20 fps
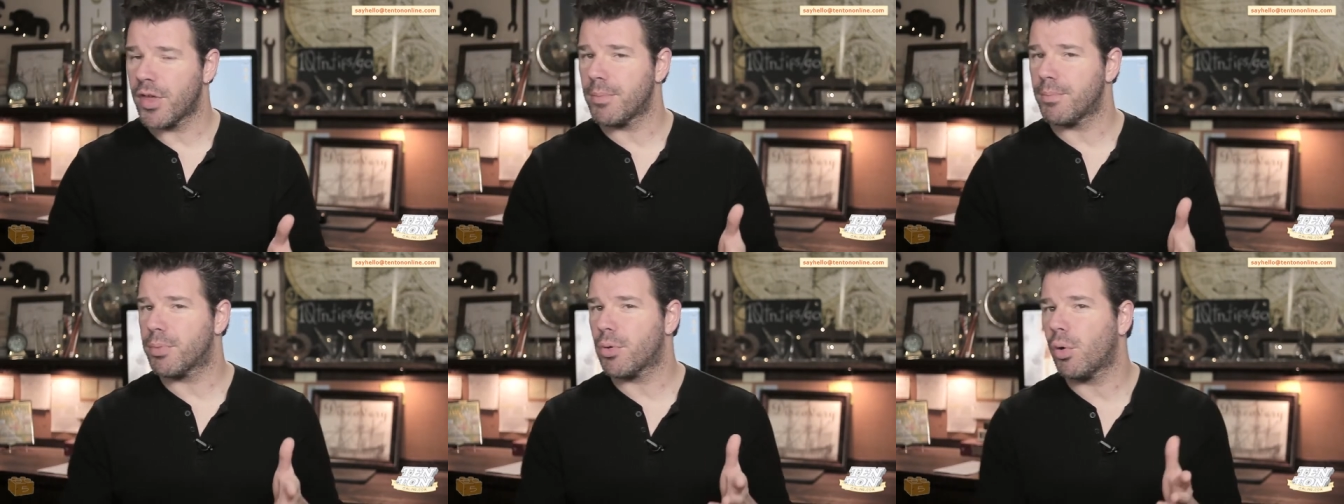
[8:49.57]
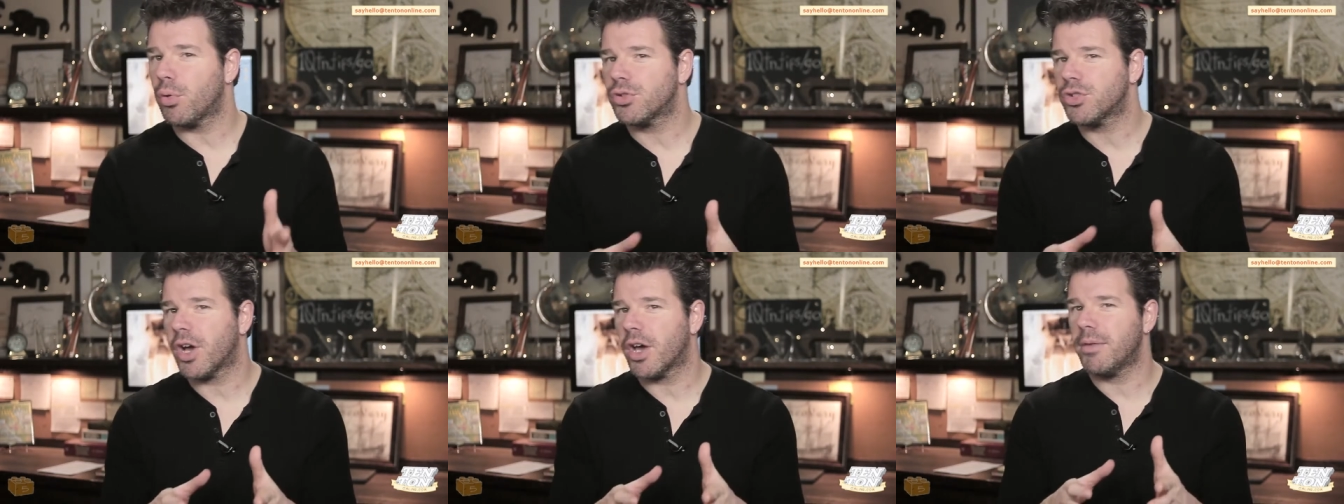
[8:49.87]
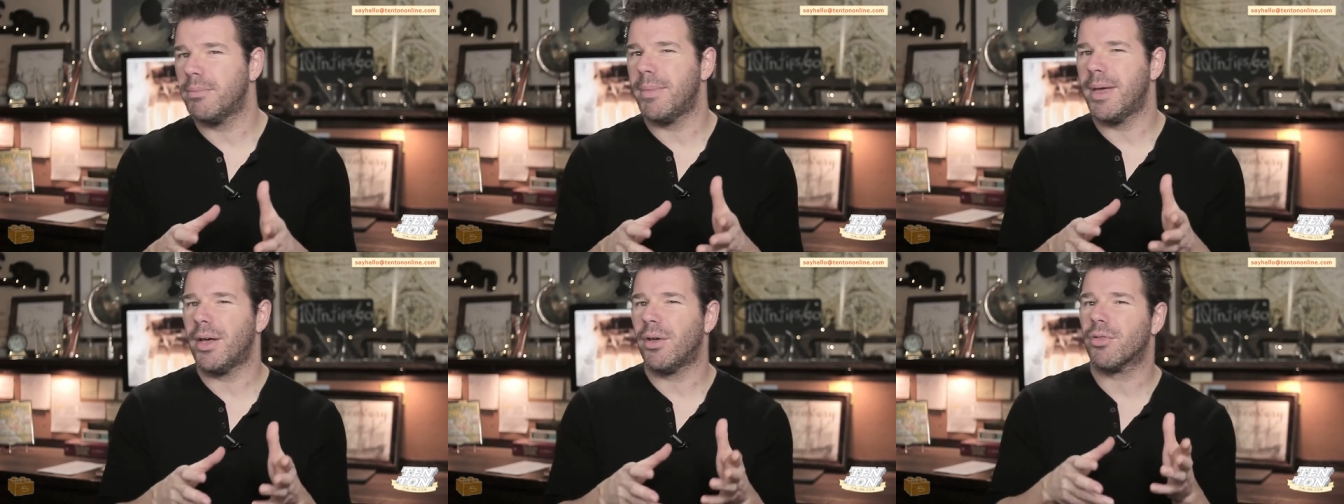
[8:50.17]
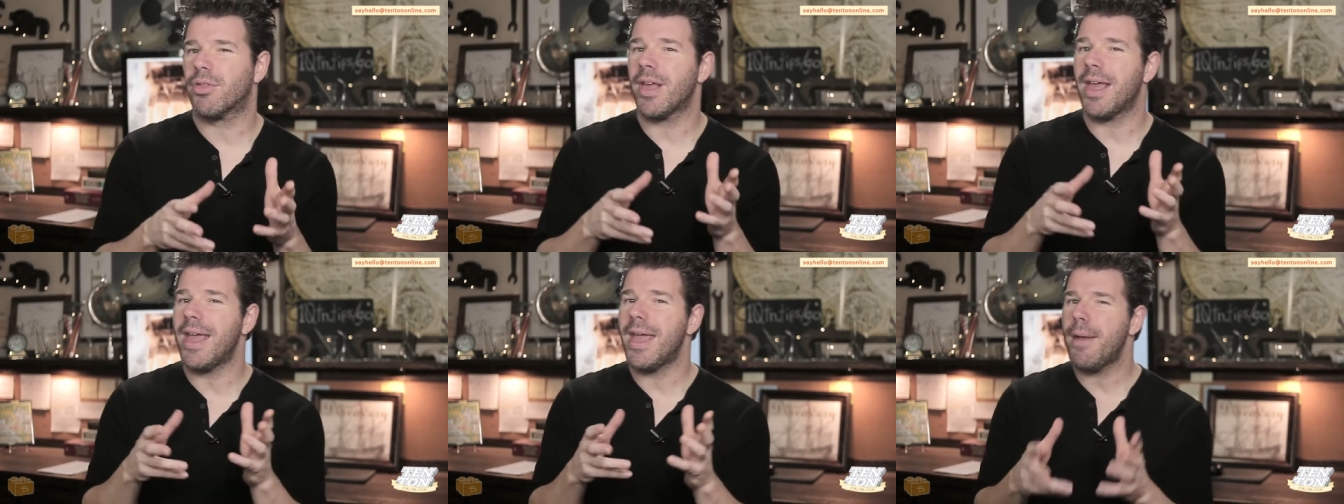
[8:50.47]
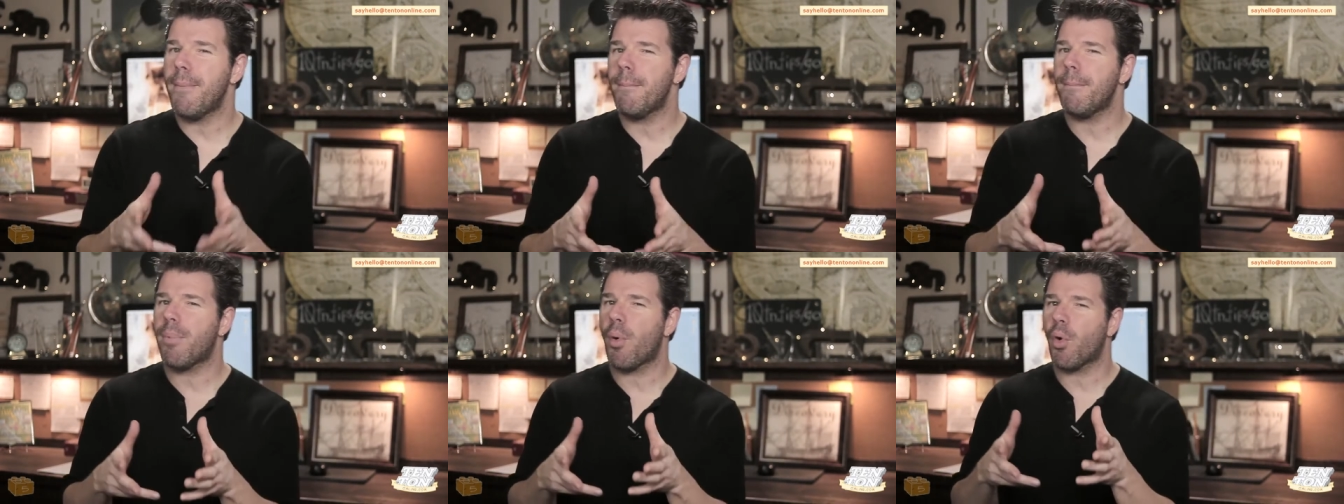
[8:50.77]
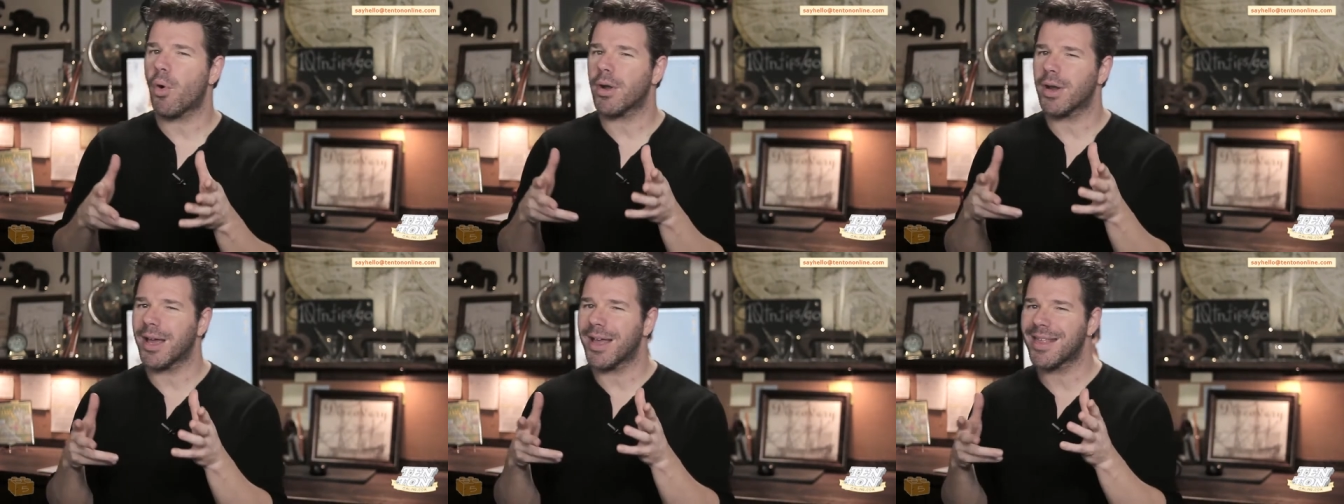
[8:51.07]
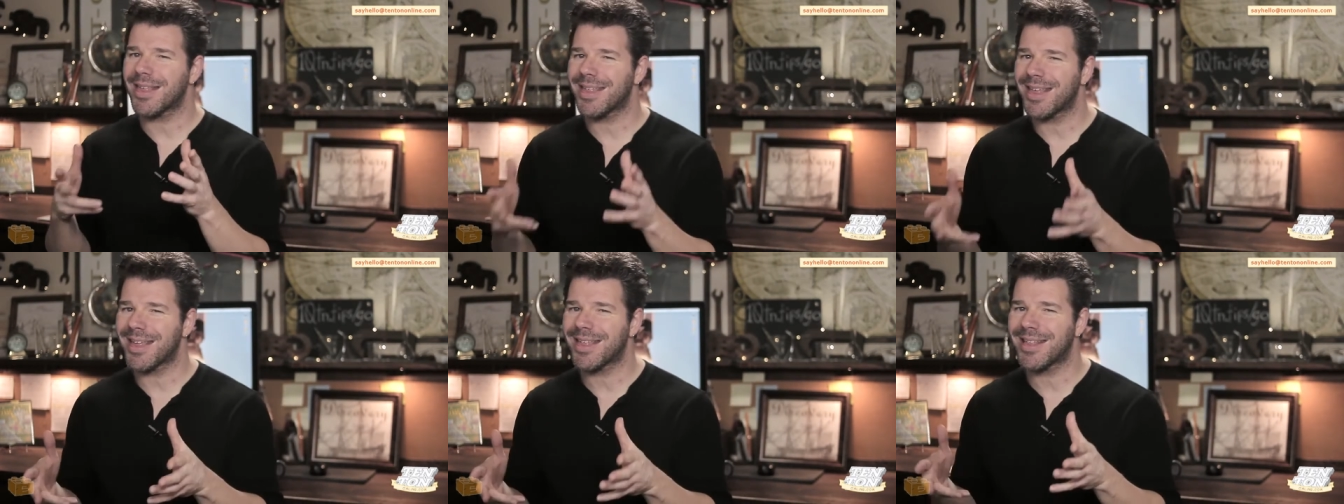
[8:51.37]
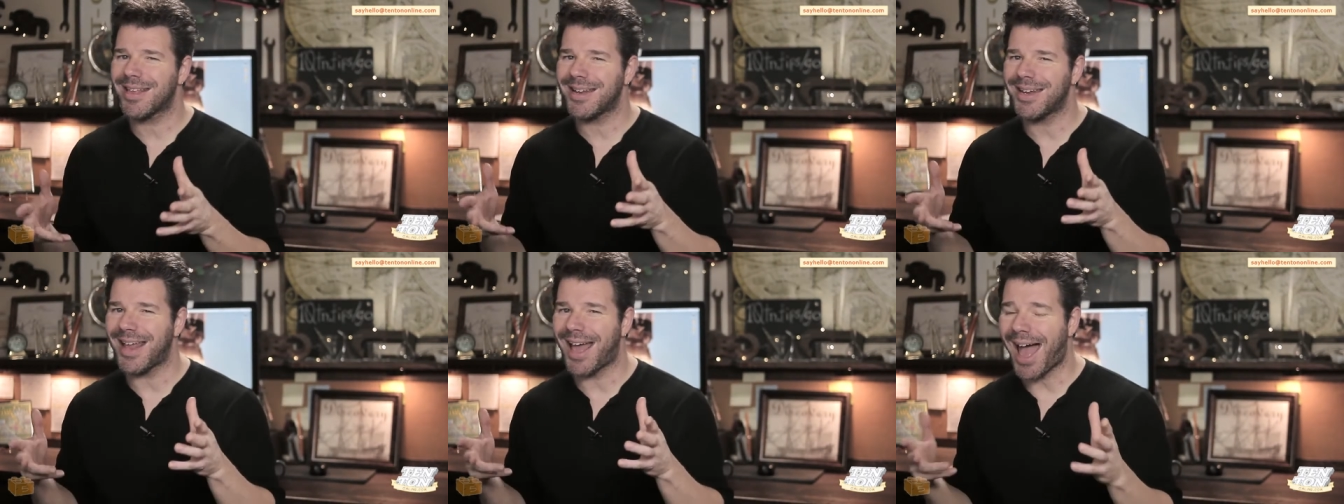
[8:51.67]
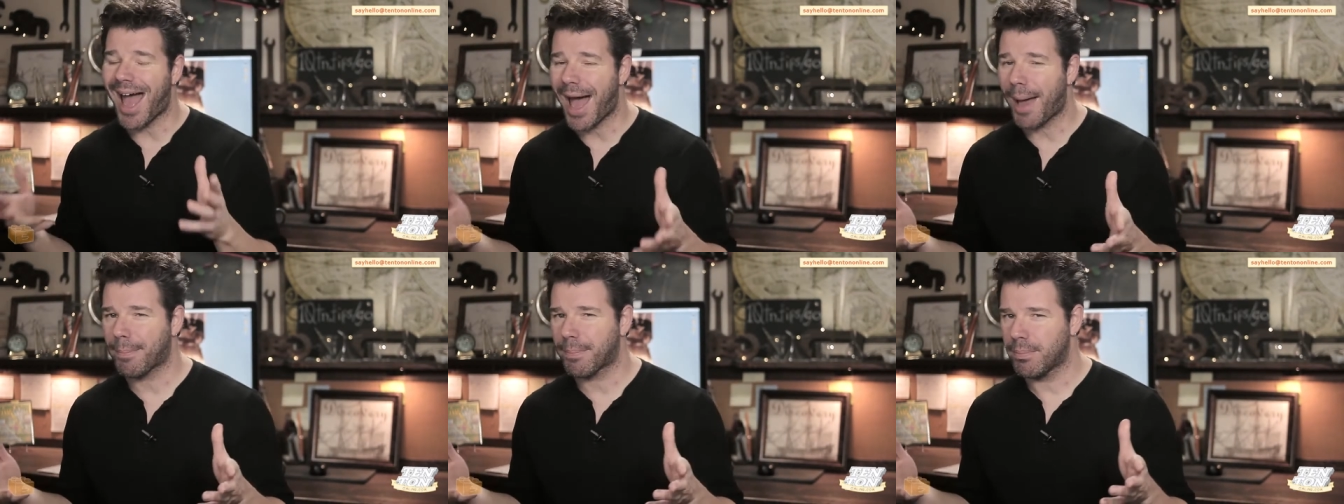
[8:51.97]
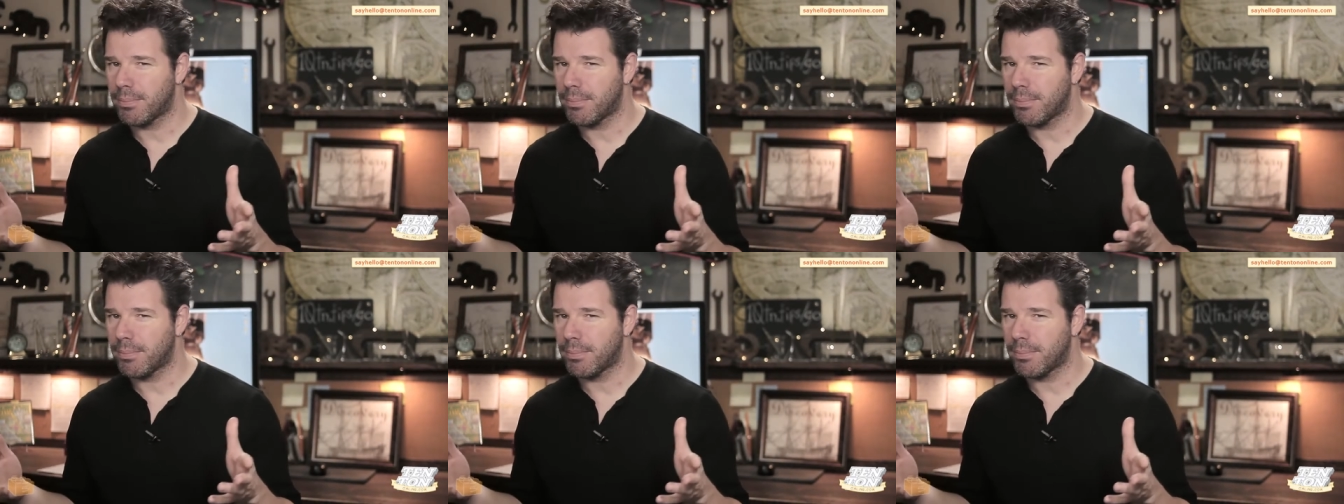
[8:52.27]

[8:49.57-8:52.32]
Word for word: then ProtonMail's Import Assistant app